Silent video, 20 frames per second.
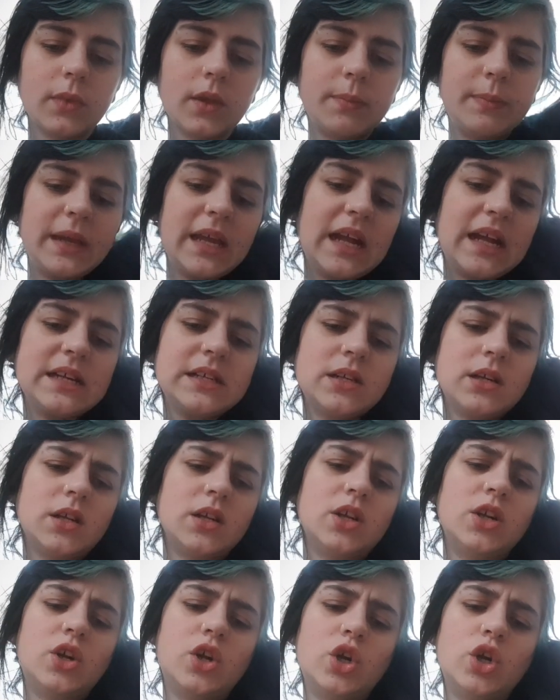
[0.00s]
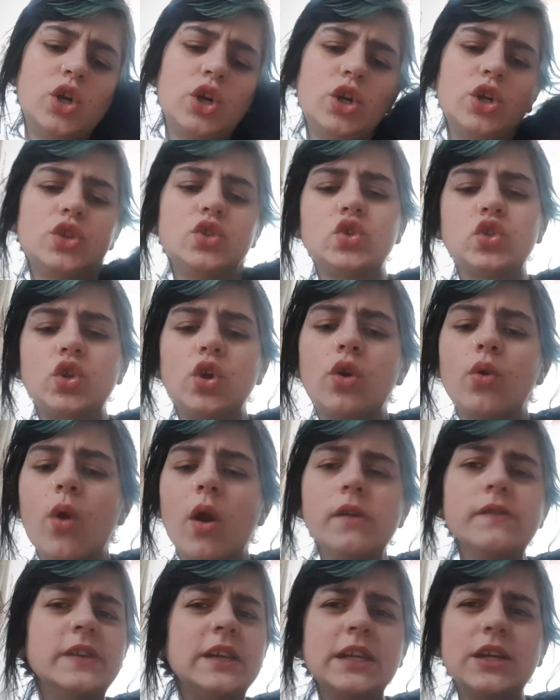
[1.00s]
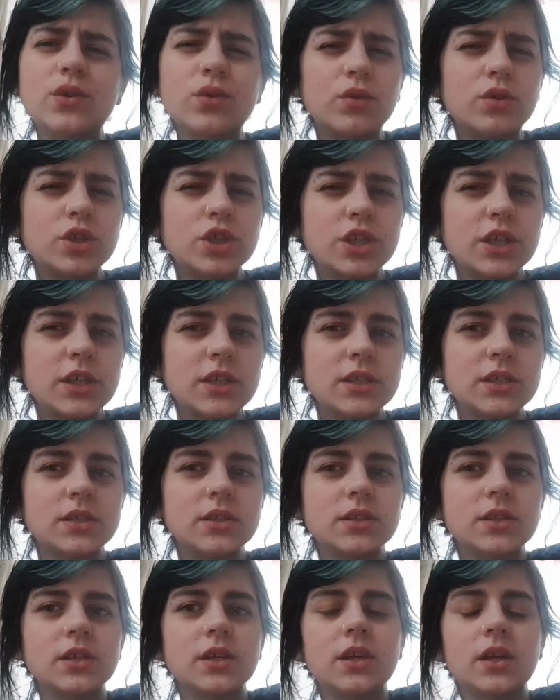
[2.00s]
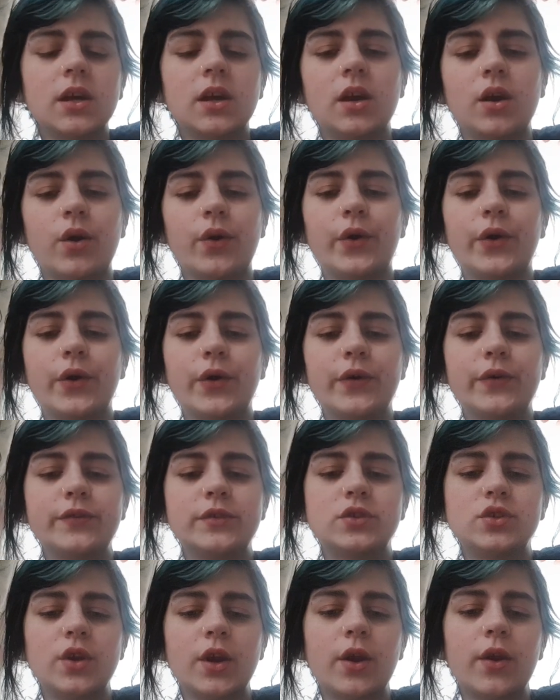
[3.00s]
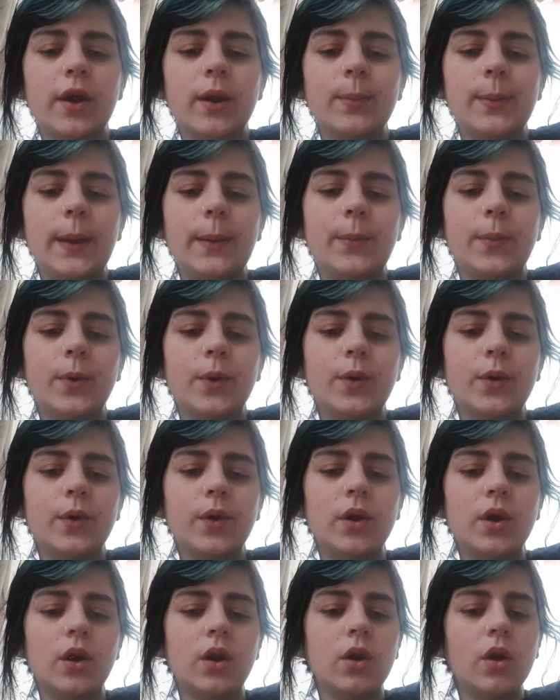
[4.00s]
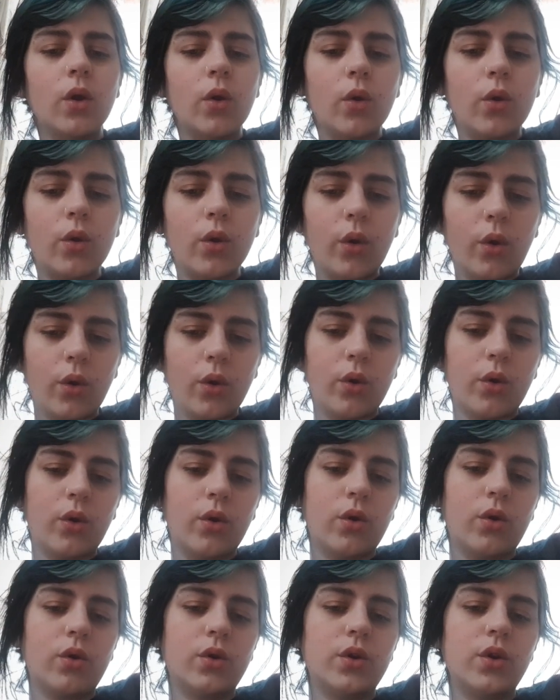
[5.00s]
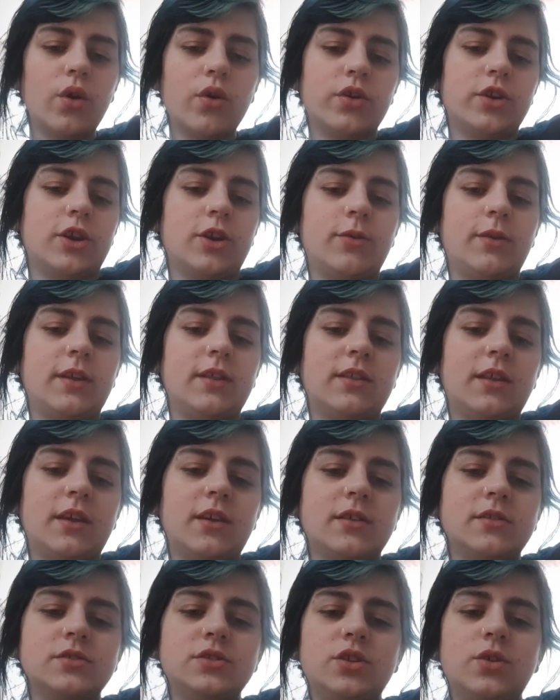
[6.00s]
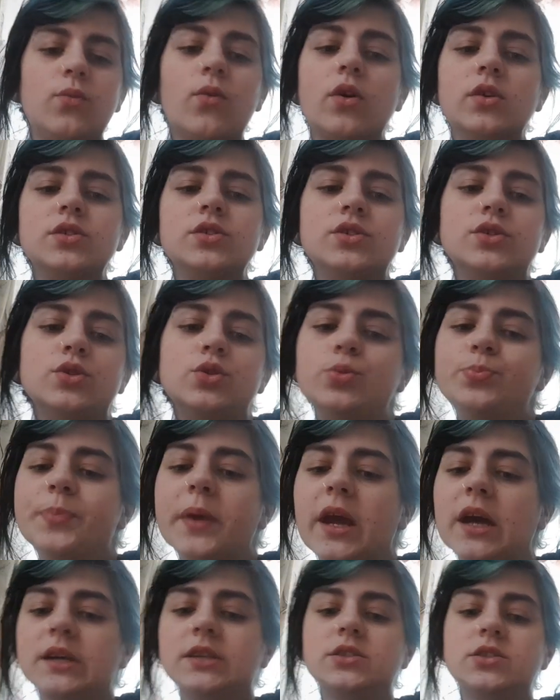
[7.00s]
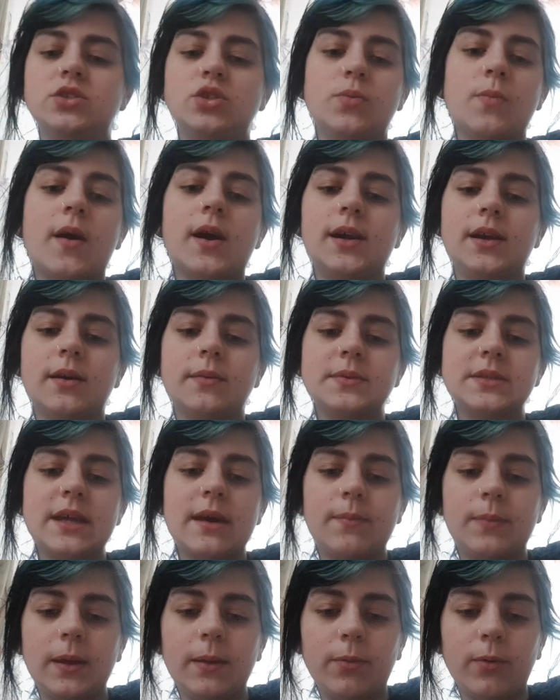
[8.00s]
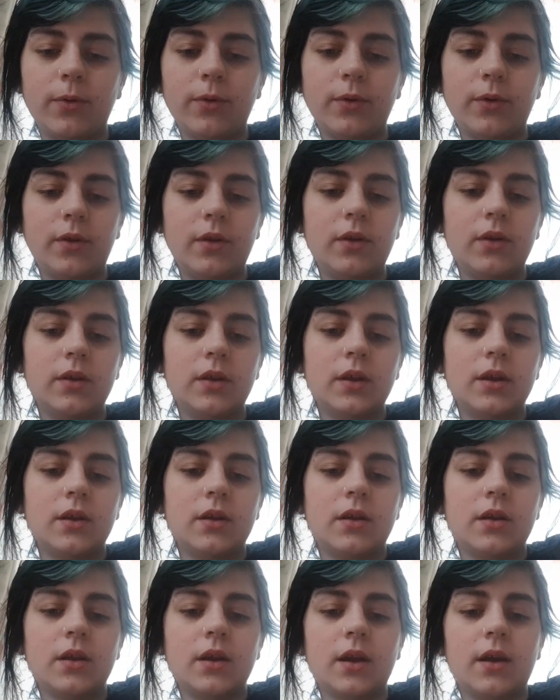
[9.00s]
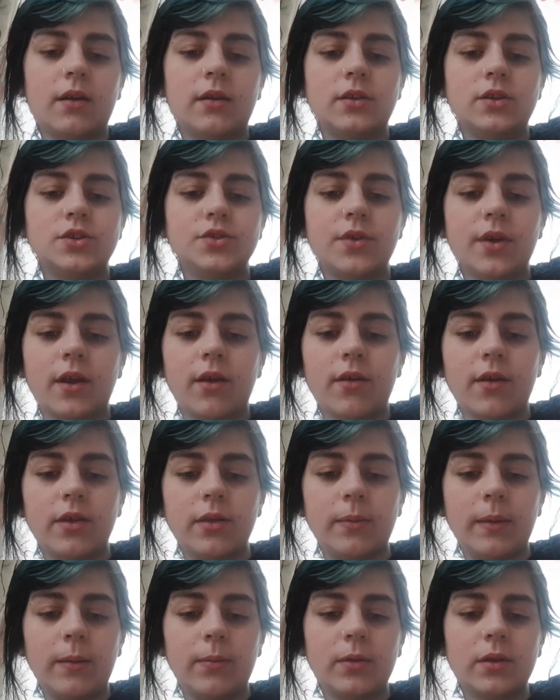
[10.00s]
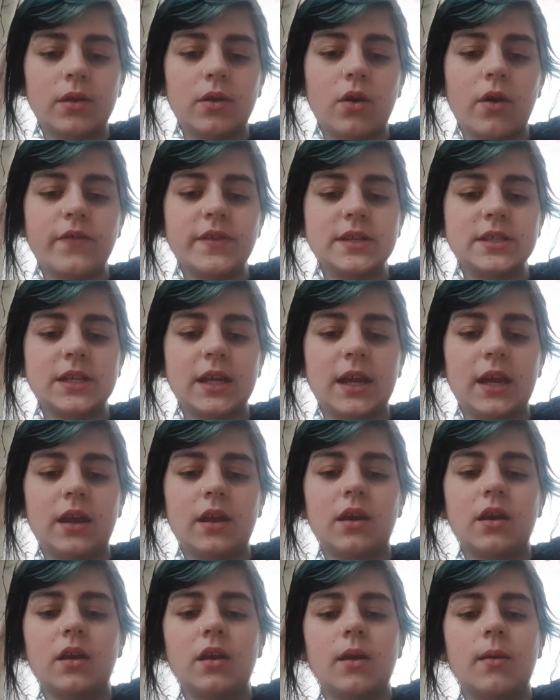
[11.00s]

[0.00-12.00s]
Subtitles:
being too overly cautious of triggering people or not doing things you want to because you might upset people and trigger other people. And obviously